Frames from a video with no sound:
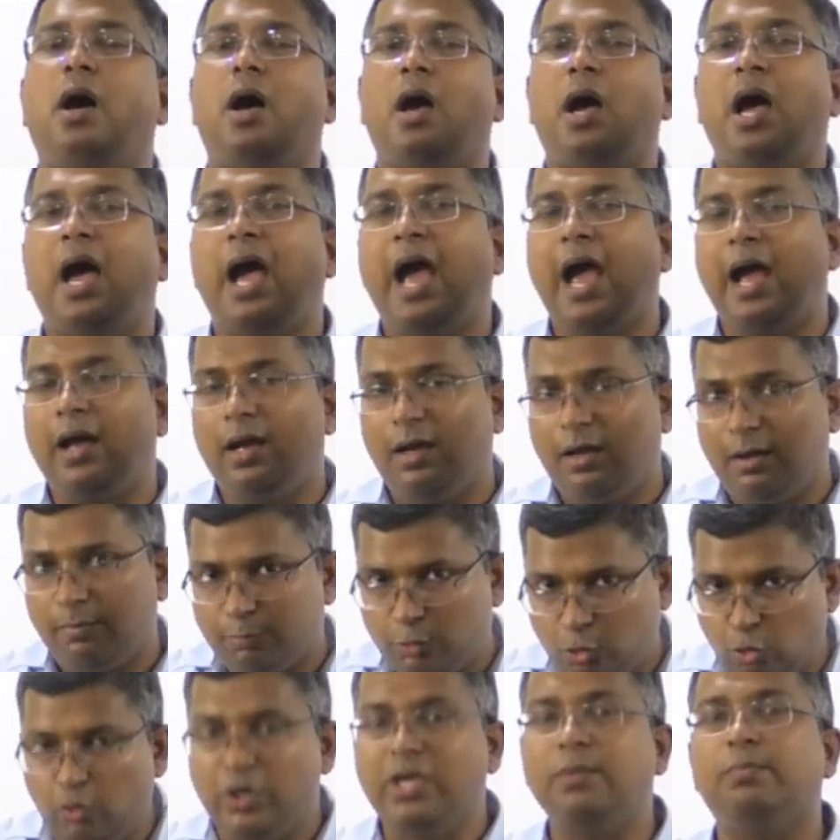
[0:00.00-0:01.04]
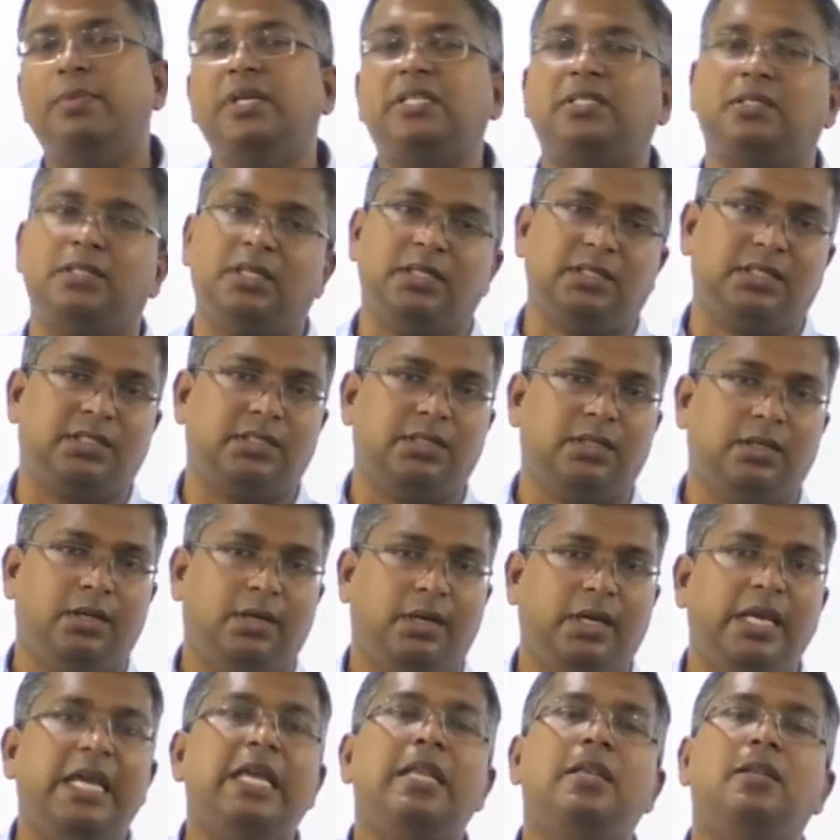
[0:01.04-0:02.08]
uh, doing business
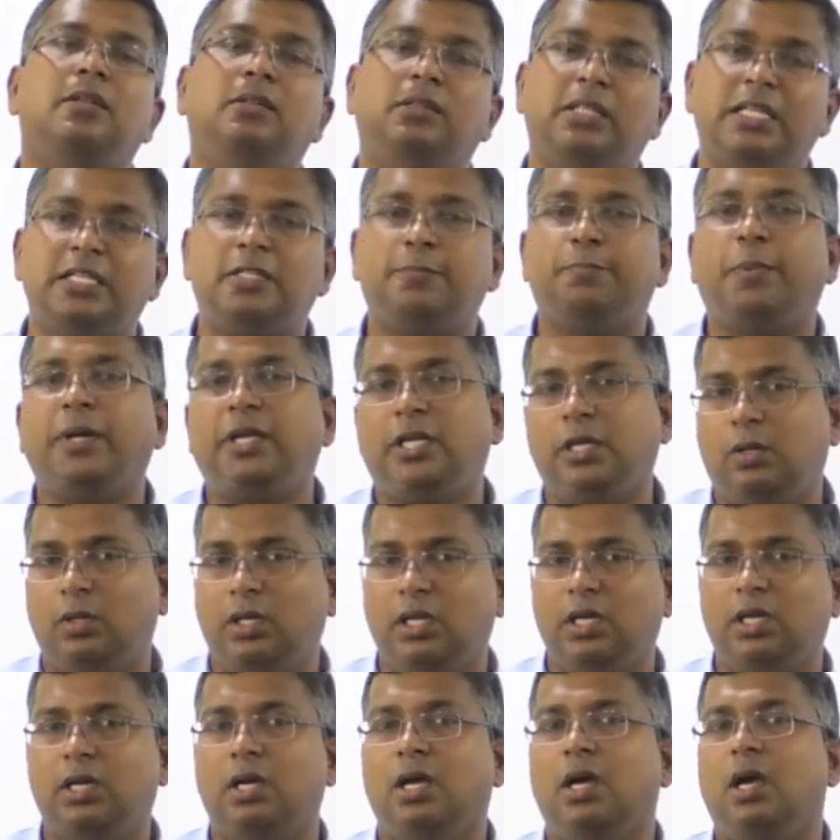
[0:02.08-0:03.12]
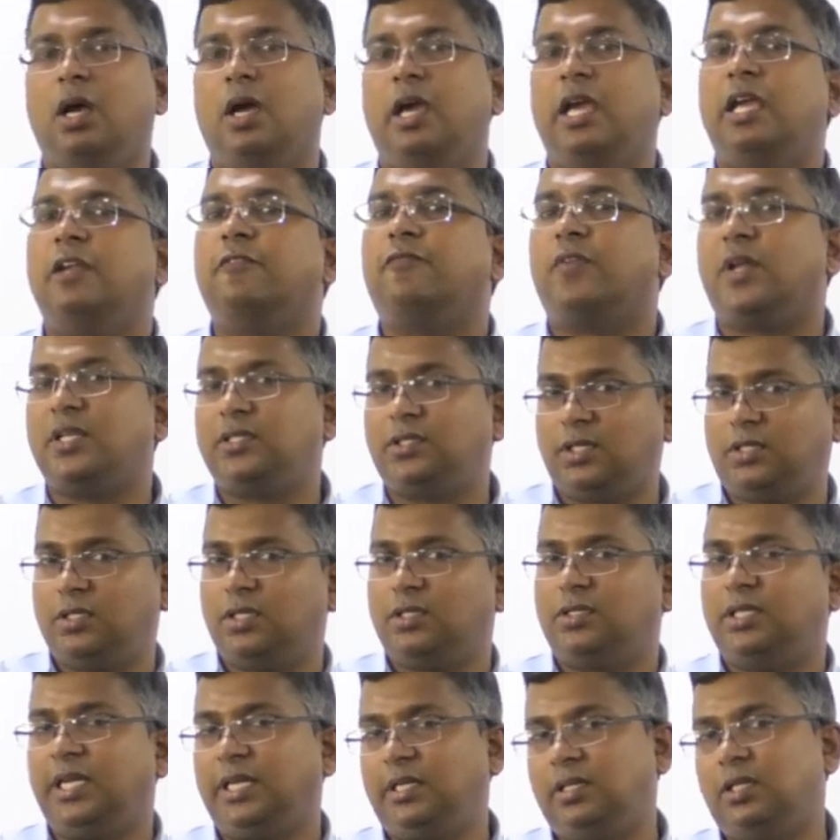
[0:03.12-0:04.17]
in this particular
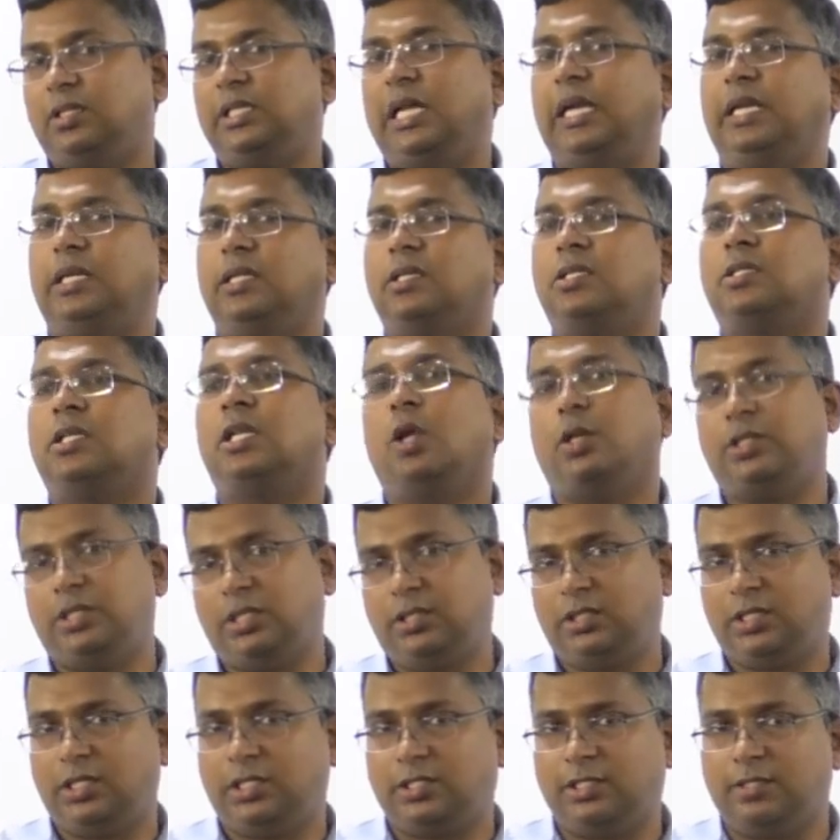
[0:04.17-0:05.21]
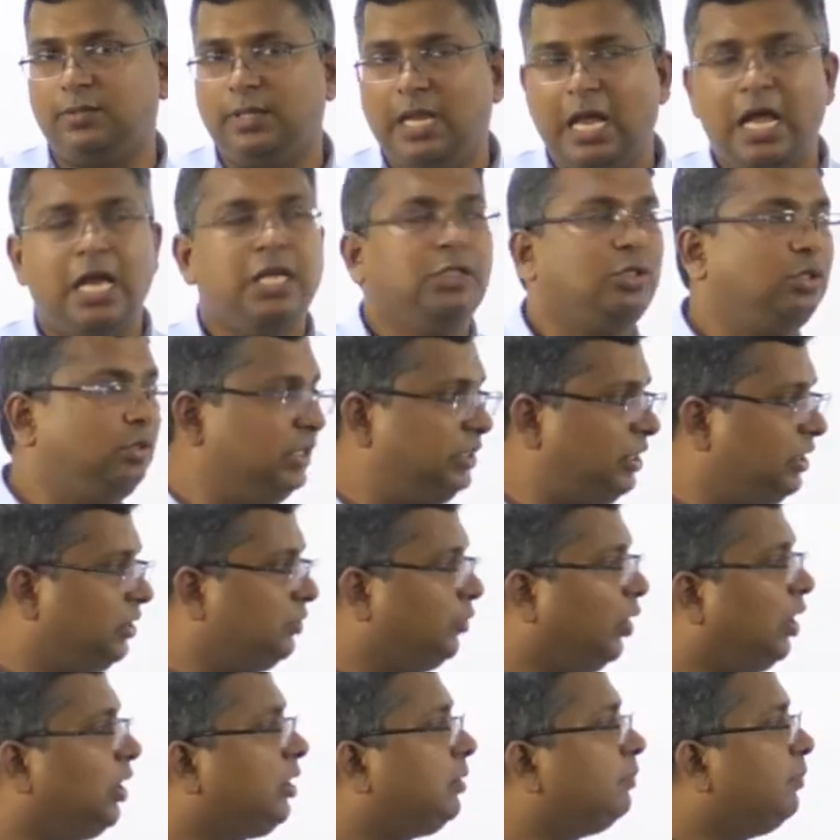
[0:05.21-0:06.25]
infrastructure sector, that is logistics. So this is
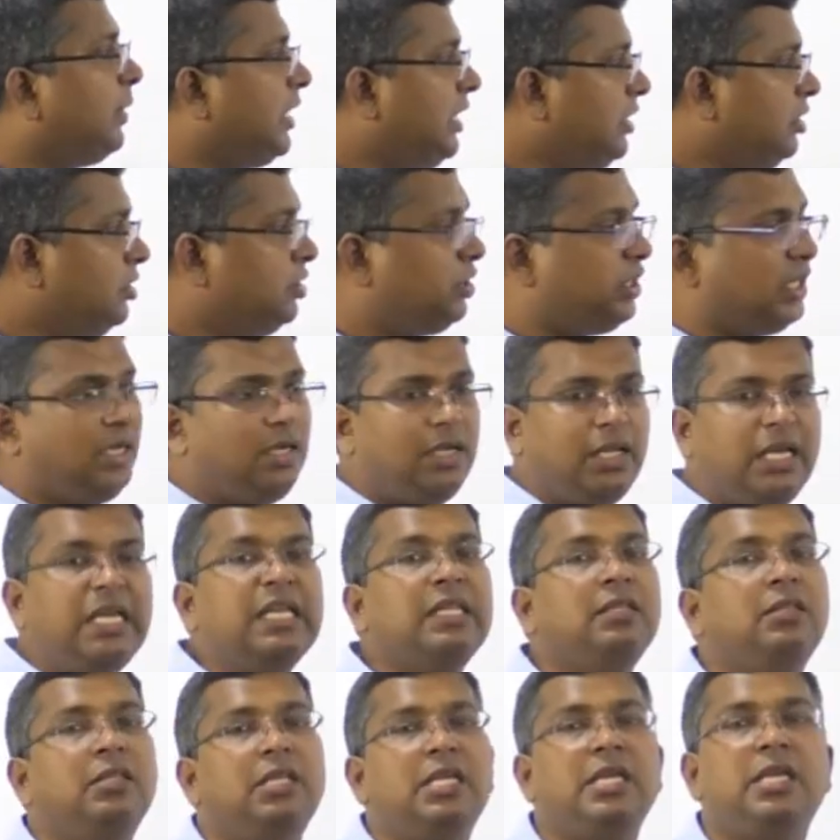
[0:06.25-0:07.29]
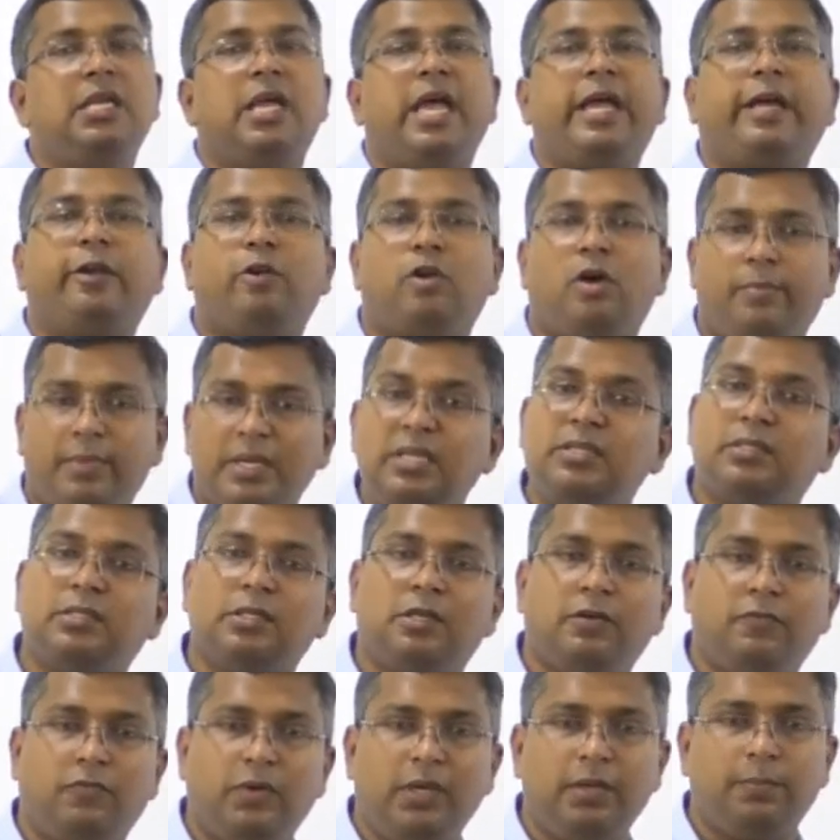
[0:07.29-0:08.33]
what mentioned in the economic
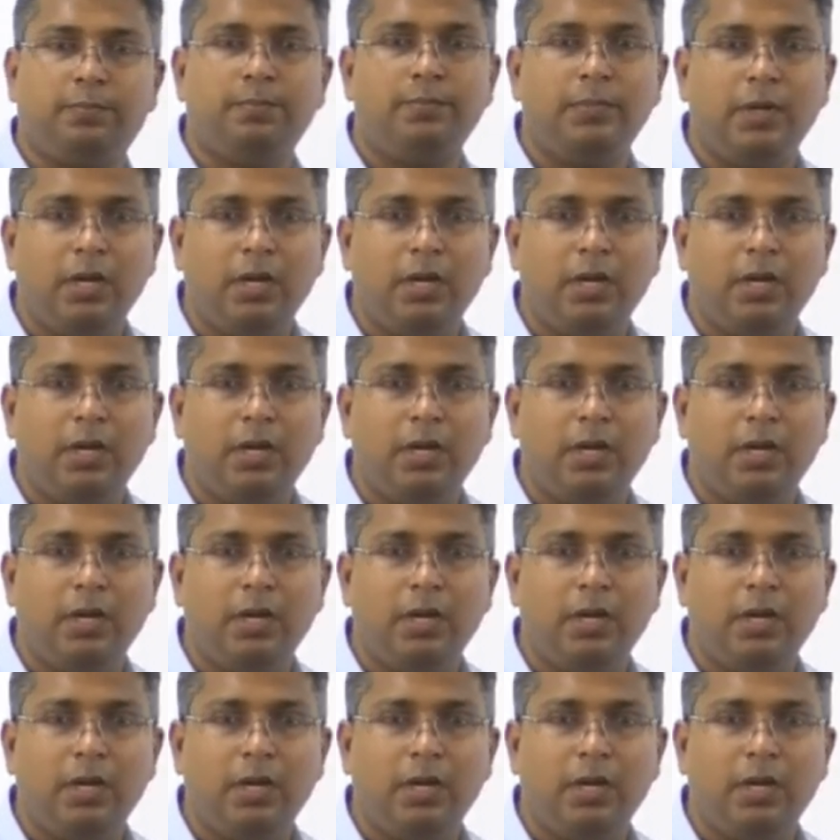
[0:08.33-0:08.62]
survey,